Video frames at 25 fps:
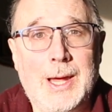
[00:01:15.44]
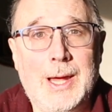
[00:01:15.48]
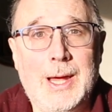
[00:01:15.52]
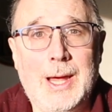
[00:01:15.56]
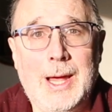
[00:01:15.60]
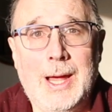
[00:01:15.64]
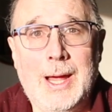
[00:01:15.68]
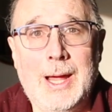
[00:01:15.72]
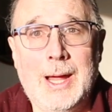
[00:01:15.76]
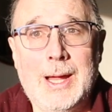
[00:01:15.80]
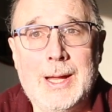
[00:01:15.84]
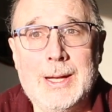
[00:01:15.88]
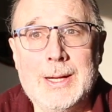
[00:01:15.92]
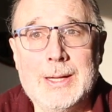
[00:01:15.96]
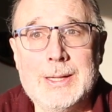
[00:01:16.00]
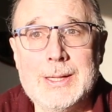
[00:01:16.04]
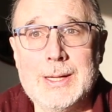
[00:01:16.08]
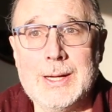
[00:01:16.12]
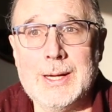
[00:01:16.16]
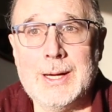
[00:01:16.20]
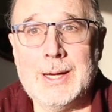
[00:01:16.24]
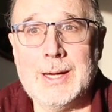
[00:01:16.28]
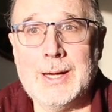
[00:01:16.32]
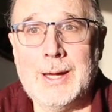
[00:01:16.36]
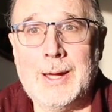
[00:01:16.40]
And
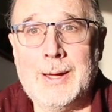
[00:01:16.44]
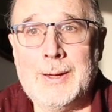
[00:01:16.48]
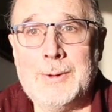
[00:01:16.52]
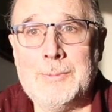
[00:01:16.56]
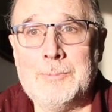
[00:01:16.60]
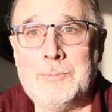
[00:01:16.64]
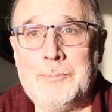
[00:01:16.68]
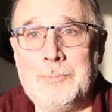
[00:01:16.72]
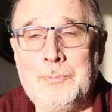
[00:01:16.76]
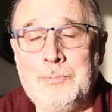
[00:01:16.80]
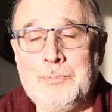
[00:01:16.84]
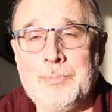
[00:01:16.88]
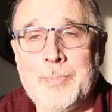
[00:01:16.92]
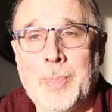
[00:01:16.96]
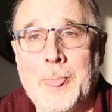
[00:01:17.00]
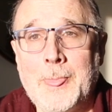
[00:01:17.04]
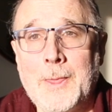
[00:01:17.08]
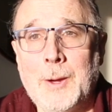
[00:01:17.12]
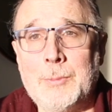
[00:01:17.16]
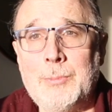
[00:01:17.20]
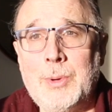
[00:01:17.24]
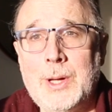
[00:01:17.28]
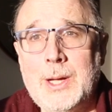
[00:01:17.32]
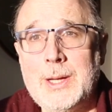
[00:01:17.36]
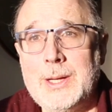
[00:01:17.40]

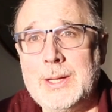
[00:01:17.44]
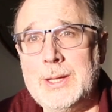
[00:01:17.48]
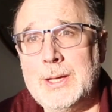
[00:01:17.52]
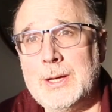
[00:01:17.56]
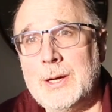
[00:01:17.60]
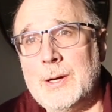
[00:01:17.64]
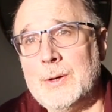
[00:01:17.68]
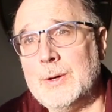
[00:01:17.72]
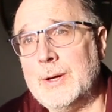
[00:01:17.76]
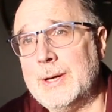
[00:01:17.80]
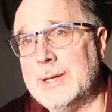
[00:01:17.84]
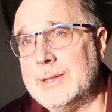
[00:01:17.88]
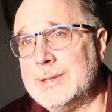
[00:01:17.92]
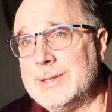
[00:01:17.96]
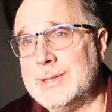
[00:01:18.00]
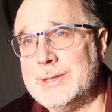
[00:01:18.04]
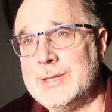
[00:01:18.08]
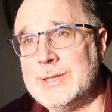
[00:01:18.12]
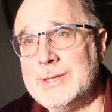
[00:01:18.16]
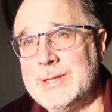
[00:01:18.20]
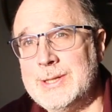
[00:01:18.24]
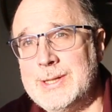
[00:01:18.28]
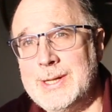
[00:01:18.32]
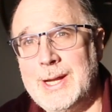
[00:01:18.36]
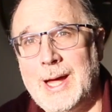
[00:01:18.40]
but it's
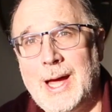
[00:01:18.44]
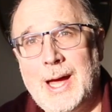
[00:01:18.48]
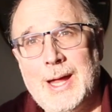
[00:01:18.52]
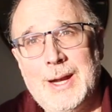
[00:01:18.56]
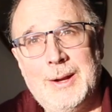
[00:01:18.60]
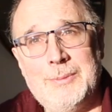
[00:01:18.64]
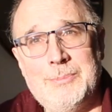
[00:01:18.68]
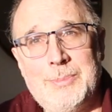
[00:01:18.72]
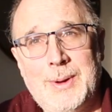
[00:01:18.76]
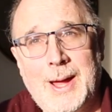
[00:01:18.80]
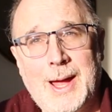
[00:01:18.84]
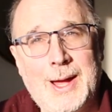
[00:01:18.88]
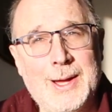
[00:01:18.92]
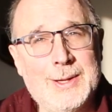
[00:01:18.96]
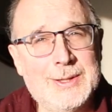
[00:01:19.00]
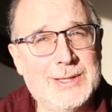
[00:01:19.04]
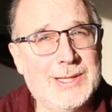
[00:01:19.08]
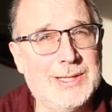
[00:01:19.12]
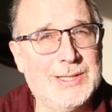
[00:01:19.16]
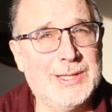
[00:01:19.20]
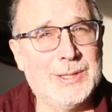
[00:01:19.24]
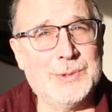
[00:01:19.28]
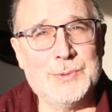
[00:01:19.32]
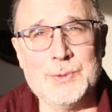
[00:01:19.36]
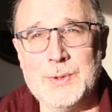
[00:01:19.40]
just not about
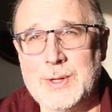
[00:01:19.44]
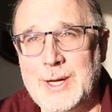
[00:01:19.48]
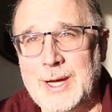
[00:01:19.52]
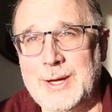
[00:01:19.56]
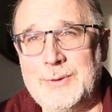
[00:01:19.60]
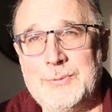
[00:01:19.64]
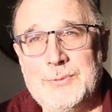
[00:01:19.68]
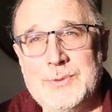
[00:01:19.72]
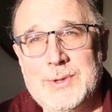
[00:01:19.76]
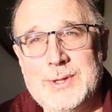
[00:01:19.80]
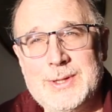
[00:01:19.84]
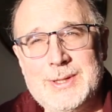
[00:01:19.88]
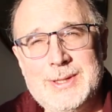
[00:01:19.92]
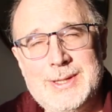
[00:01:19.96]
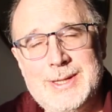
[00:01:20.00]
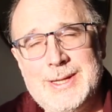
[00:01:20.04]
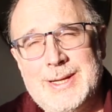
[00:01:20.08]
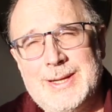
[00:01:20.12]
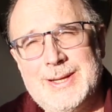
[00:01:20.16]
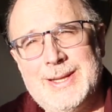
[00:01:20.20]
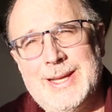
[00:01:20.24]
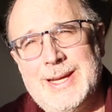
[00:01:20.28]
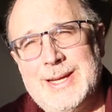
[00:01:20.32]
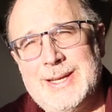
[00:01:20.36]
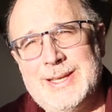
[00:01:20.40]
Swift.
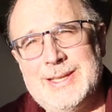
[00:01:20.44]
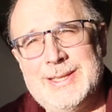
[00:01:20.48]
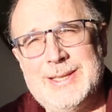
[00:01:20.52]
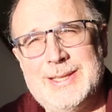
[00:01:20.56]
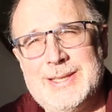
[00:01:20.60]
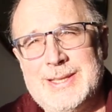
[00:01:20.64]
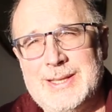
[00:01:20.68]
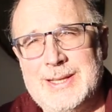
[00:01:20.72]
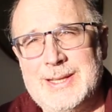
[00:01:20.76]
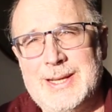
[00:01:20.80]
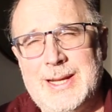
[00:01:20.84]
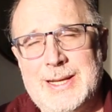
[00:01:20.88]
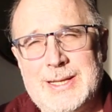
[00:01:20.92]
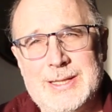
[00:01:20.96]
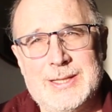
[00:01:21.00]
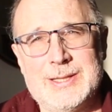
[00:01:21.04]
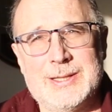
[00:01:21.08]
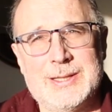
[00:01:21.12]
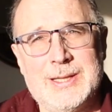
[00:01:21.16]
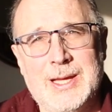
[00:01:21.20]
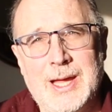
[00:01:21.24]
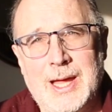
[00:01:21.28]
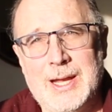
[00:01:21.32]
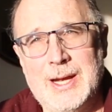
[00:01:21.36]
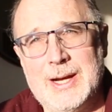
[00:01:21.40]

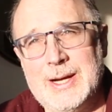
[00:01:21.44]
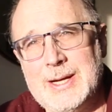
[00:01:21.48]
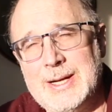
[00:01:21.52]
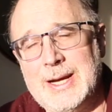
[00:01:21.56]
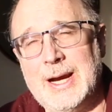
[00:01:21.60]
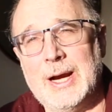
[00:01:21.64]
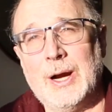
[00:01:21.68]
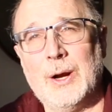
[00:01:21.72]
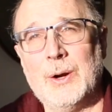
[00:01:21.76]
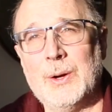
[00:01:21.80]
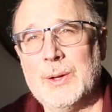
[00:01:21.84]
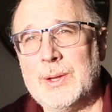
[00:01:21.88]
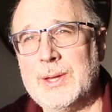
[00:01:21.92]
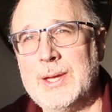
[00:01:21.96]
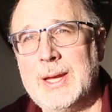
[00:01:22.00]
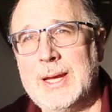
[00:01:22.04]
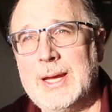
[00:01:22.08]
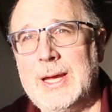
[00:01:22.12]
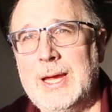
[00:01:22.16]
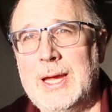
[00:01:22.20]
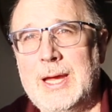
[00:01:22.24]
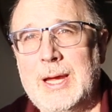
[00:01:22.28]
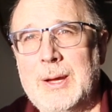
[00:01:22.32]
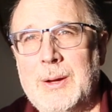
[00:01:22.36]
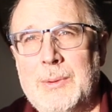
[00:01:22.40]
That's kind of narrow
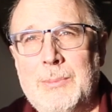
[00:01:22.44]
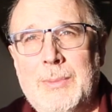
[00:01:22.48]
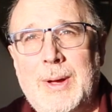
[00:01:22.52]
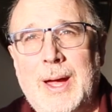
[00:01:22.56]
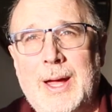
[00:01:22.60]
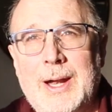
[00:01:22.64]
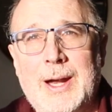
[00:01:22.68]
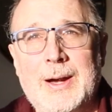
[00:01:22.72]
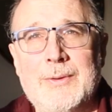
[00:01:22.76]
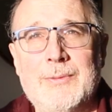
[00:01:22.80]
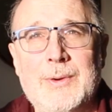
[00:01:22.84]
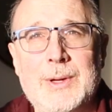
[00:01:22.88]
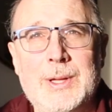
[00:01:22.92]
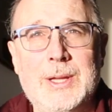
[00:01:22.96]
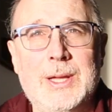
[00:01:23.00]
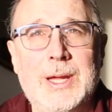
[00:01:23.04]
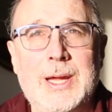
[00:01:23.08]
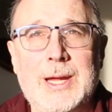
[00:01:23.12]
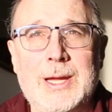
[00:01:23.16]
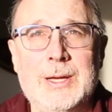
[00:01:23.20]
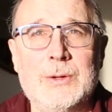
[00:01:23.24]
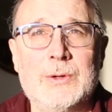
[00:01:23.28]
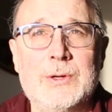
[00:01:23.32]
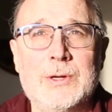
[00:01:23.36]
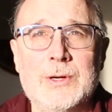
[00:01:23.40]
thinking about
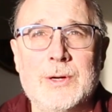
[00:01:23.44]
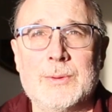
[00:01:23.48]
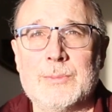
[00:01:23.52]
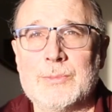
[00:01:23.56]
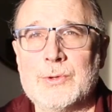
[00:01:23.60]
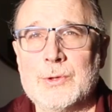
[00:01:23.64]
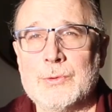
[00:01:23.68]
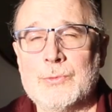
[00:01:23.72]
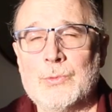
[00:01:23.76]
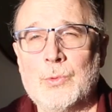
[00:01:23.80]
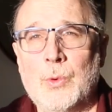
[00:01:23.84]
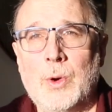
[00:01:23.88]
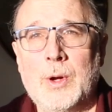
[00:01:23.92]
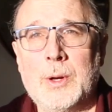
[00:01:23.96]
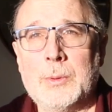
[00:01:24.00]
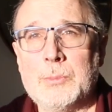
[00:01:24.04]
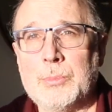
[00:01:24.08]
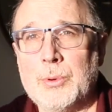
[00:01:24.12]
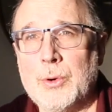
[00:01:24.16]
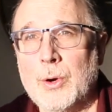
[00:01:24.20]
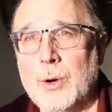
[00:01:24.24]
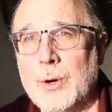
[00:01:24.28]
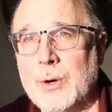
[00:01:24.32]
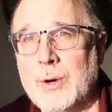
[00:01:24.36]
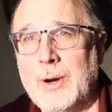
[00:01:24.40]
everything in terms of one
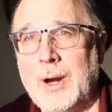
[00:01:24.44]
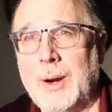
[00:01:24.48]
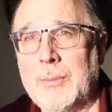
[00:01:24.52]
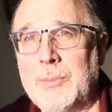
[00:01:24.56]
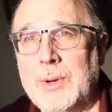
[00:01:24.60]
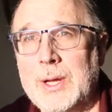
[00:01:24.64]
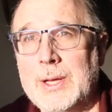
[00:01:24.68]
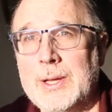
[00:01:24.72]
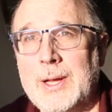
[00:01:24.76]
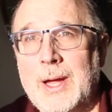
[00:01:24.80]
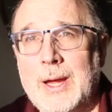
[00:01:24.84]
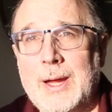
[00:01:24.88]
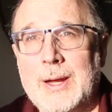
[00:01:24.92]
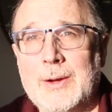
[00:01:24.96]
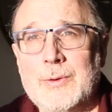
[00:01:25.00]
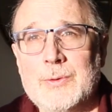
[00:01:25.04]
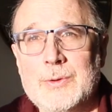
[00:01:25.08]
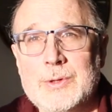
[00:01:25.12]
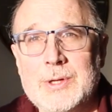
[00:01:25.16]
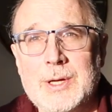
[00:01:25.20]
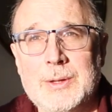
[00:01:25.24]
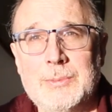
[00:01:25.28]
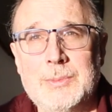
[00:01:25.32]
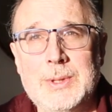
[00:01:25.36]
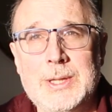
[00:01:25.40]
programming
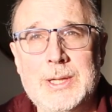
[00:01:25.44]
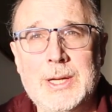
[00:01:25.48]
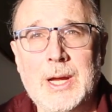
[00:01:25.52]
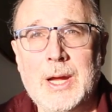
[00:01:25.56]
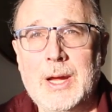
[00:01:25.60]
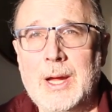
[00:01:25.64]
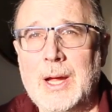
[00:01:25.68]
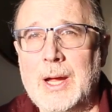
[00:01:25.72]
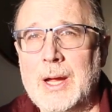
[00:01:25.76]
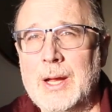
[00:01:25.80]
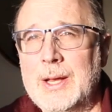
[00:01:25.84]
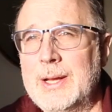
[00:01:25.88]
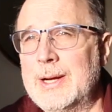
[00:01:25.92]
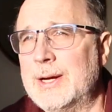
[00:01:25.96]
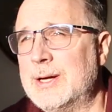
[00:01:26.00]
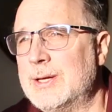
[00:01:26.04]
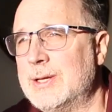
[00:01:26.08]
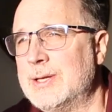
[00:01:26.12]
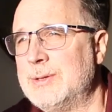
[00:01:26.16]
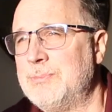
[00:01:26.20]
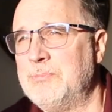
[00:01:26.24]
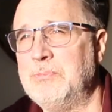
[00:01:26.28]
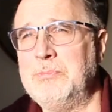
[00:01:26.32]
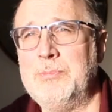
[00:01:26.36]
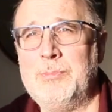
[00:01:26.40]
language. I mean,
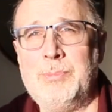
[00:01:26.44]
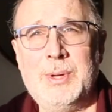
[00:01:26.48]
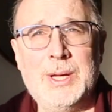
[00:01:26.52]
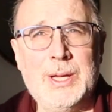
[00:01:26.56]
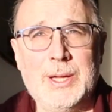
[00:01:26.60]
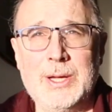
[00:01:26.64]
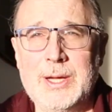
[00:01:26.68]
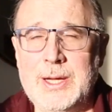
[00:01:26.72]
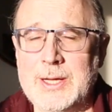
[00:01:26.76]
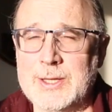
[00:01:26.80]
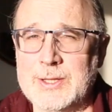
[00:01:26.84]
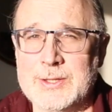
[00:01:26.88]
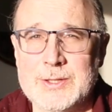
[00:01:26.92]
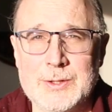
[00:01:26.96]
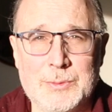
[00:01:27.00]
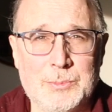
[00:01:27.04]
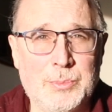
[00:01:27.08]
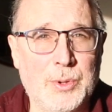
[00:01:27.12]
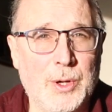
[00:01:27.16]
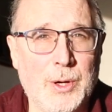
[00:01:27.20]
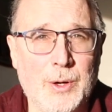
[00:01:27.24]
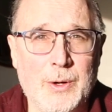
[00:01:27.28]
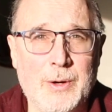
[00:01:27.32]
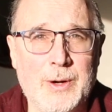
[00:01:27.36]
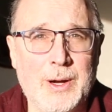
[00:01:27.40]
there's billions of
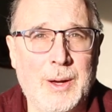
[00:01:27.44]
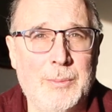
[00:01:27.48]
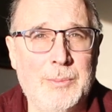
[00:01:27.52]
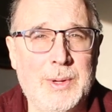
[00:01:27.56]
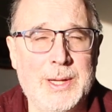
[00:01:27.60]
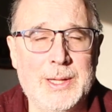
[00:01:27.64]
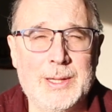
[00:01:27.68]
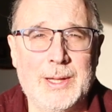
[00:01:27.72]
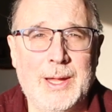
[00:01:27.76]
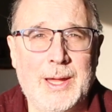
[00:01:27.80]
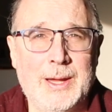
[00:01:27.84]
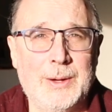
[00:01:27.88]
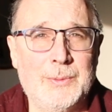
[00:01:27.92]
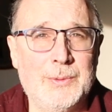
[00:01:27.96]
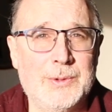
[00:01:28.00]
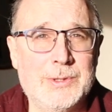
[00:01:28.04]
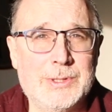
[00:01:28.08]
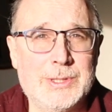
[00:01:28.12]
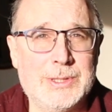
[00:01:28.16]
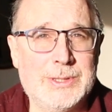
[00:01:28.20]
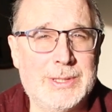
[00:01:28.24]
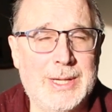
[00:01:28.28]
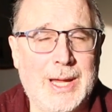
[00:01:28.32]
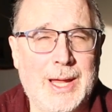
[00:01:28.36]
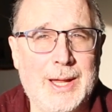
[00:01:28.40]
programming
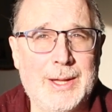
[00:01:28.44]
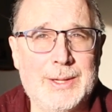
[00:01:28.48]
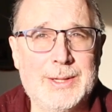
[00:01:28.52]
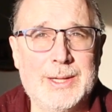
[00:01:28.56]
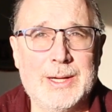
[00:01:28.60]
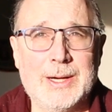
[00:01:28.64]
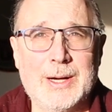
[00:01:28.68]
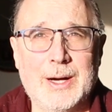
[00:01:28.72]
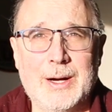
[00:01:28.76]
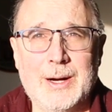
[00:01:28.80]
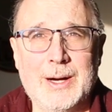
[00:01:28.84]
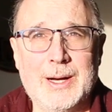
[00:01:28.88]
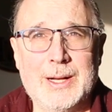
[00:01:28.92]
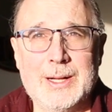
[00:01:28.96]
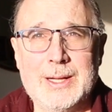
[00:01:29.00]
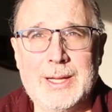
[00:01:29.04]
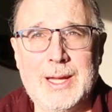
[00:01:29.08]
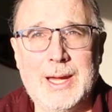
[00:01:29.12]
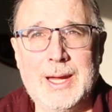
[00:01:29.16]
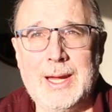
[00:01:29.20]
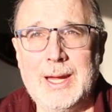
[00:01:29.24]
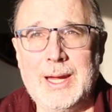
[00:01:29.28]
languages out there, and